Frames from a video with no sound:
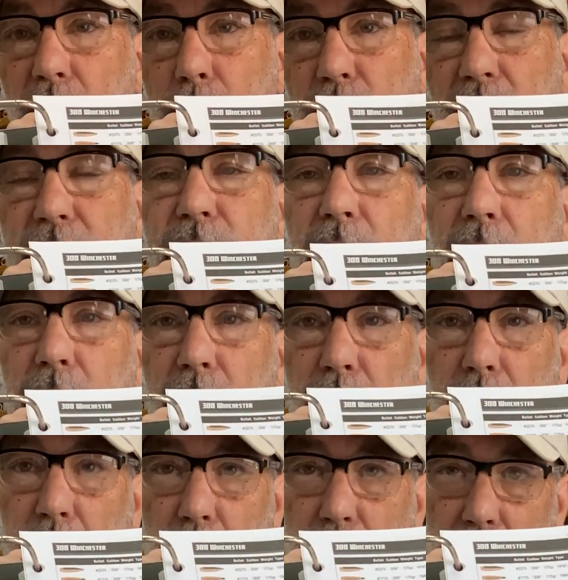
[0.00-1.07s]
up, let's say you're
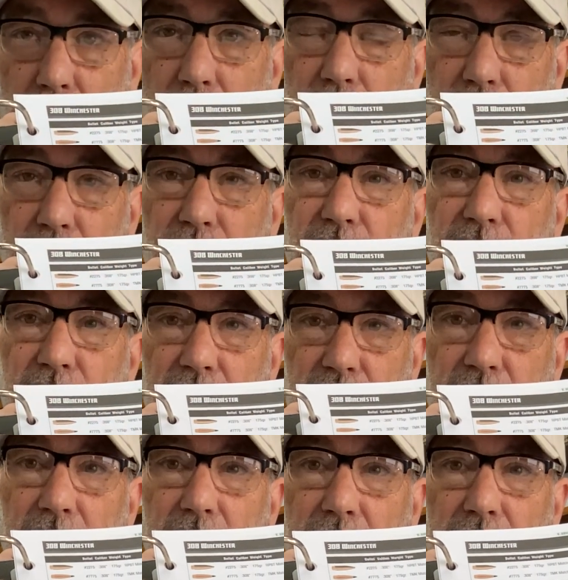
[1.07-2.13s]
going to load a
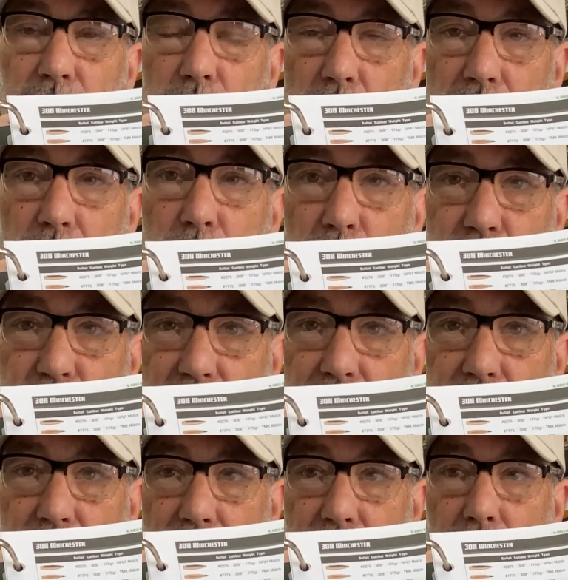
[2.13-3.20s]
168 grain
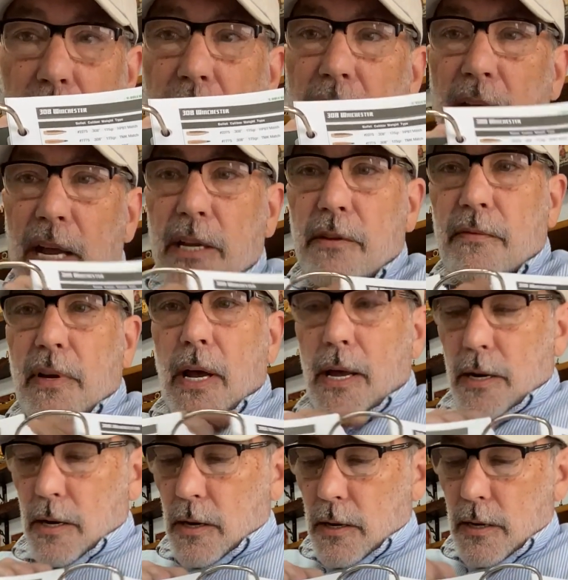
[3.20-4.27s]
projectile, and you've
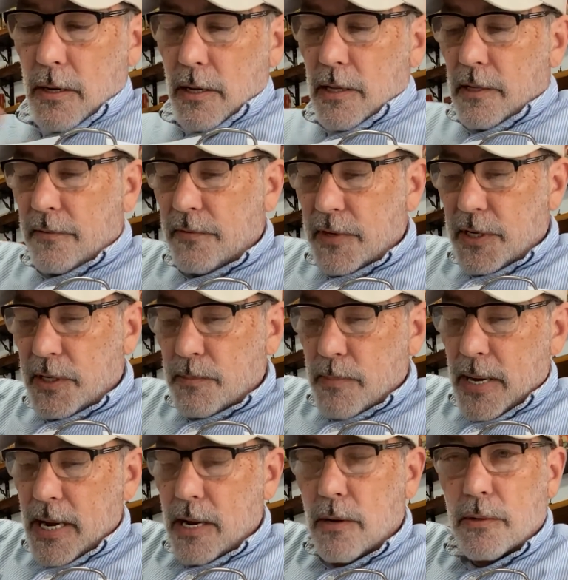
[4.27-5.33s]
got all of these
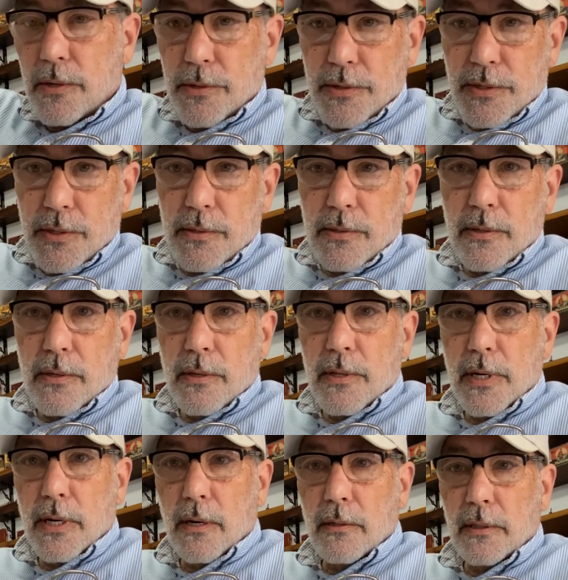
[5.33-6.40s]
powders
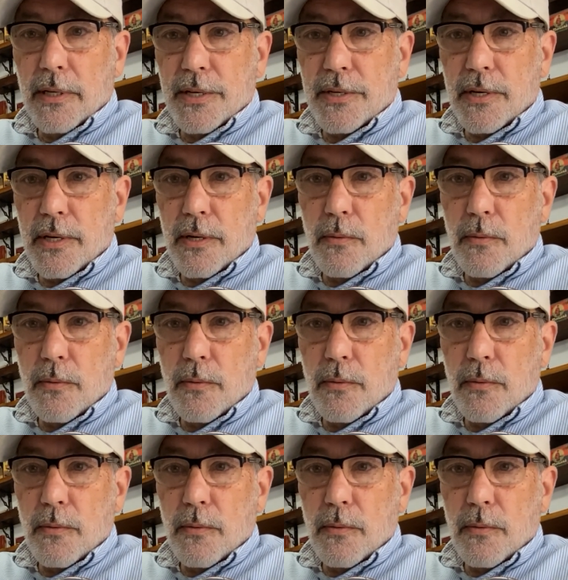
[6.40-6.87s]
that are listed.